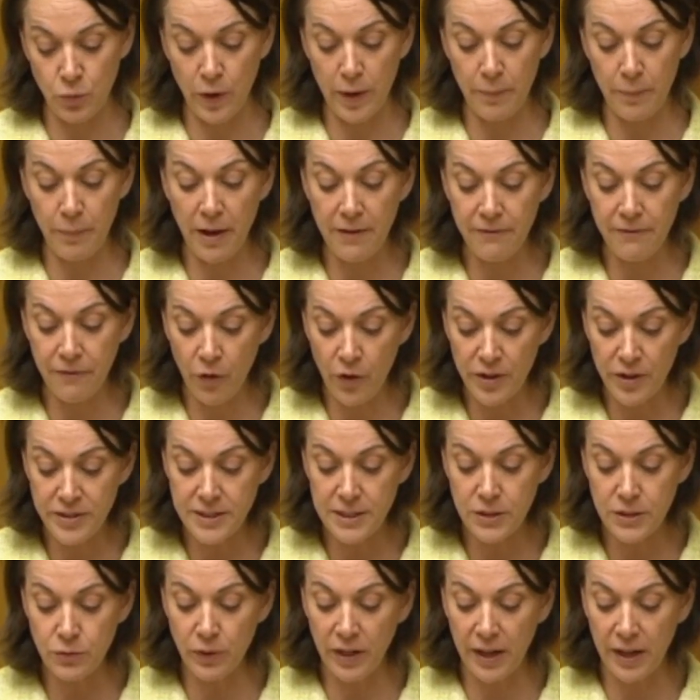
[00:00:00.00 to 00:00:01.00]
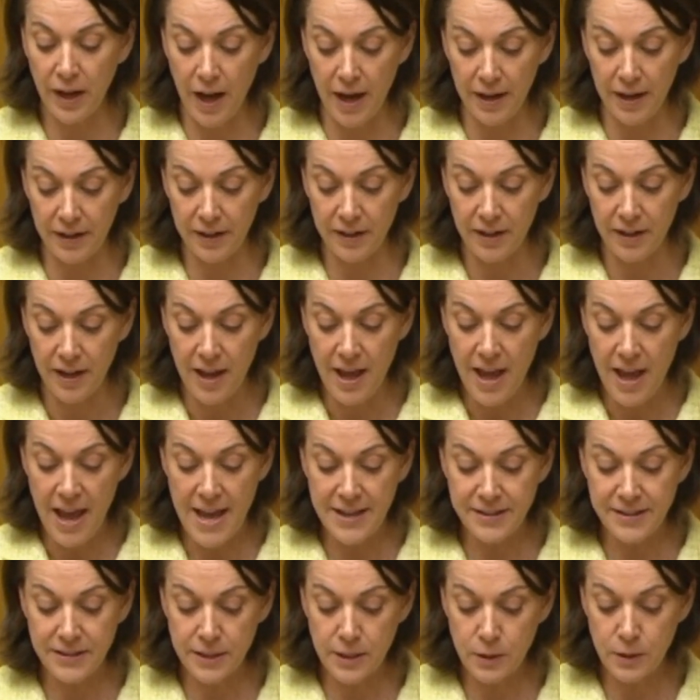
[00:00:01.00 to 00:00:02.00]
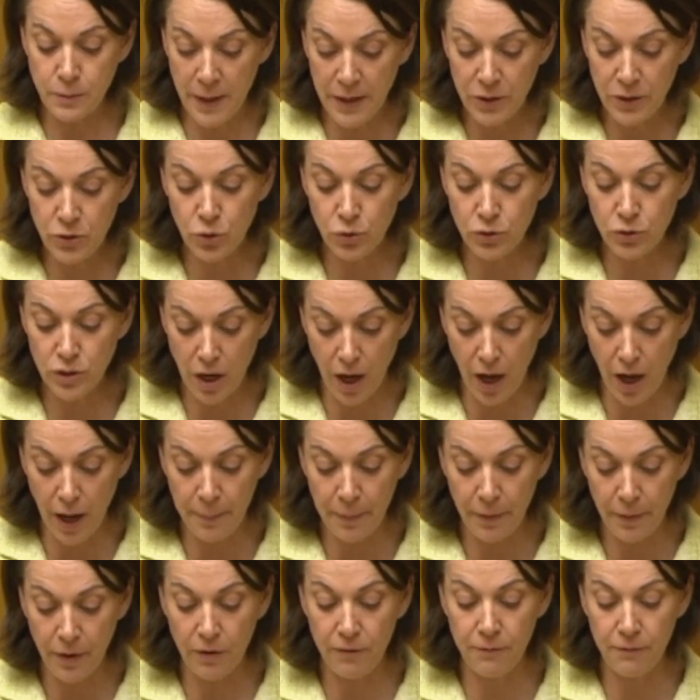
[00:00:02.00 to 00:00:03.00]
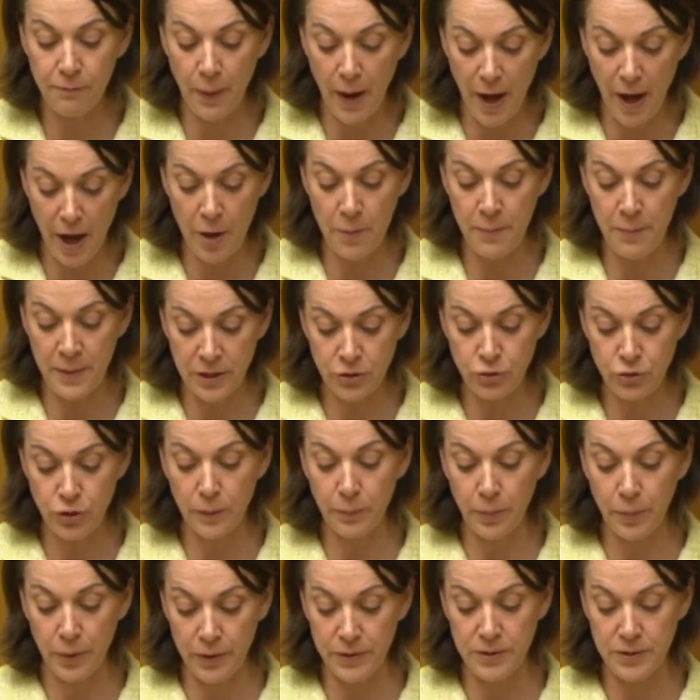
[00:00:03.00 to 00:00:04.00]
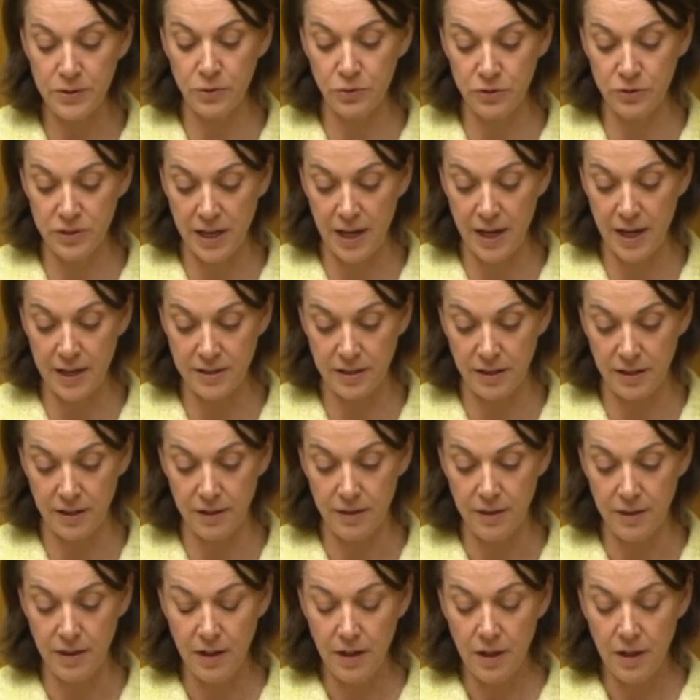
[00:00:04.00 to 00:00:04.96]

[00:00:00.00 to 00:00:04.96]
whereby voice is regarded as a special type of biometric personal data,